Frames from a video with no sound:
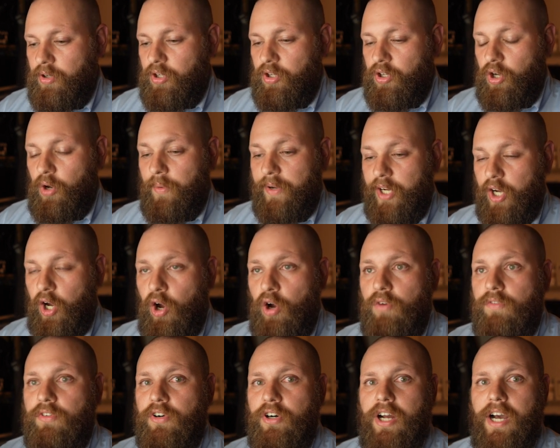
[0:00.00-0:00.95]
going
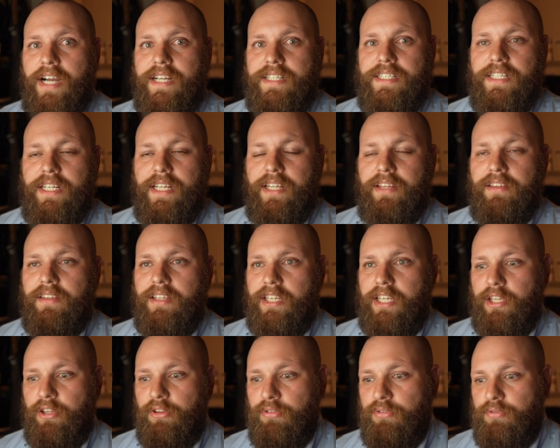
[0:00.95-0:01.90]
over an idea,
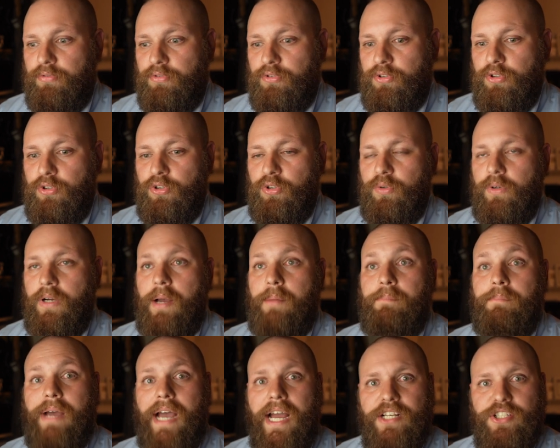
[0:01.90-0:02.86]
thinking through,
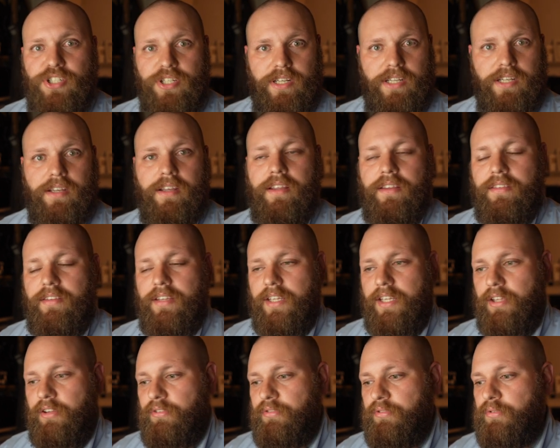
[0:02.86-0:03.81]
imagining,
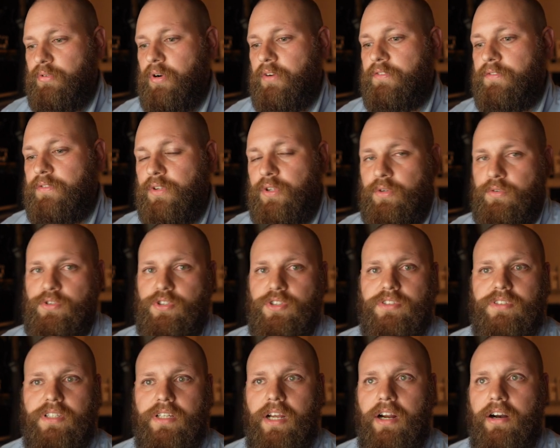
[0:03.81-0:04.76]
thinking through a future
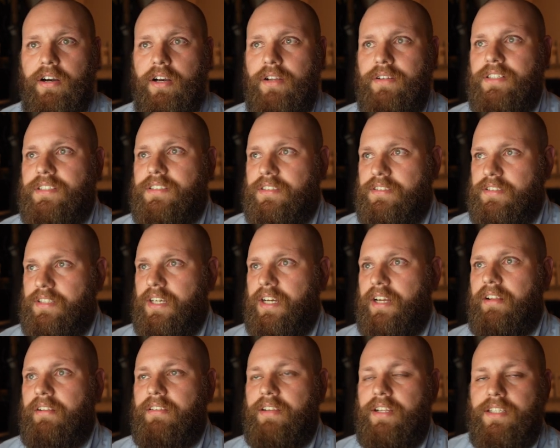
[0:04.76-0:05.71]
scenario. This is the
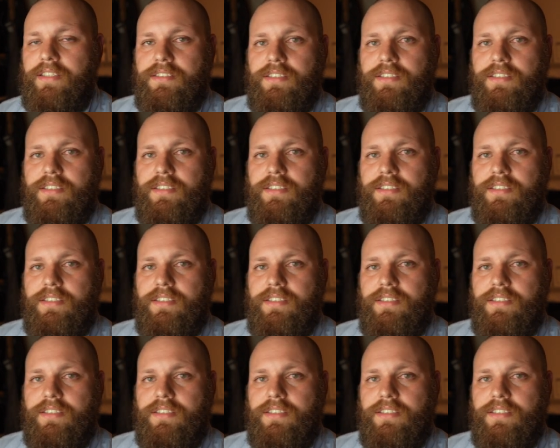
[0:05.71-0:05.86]
kind of thing a